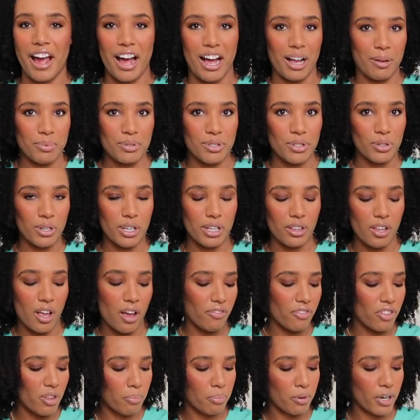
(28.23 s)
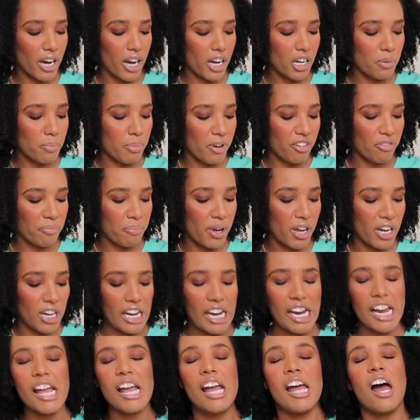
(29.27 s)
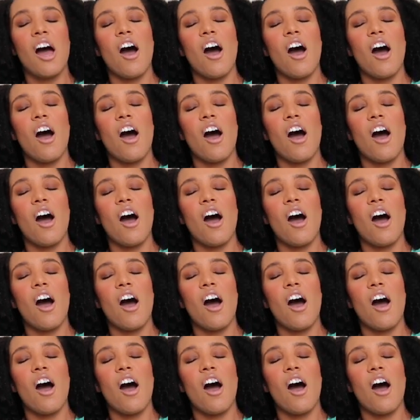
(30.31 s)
absolutely love the brand Buff Bunny.